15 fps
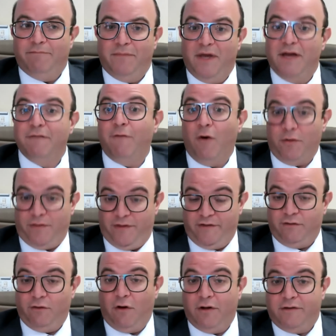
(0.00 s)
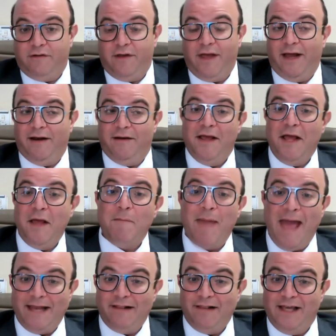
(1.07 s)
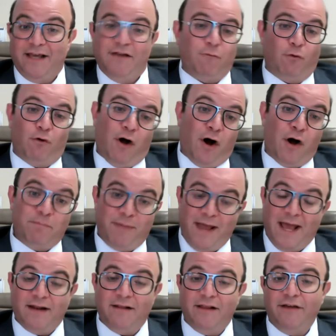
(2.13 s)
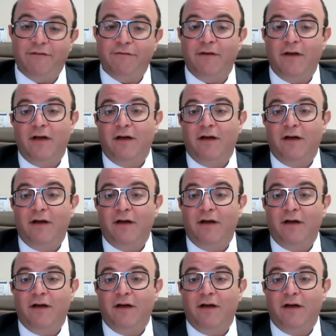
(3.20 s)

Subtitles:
invoke this law to get paid leave or unpaid leave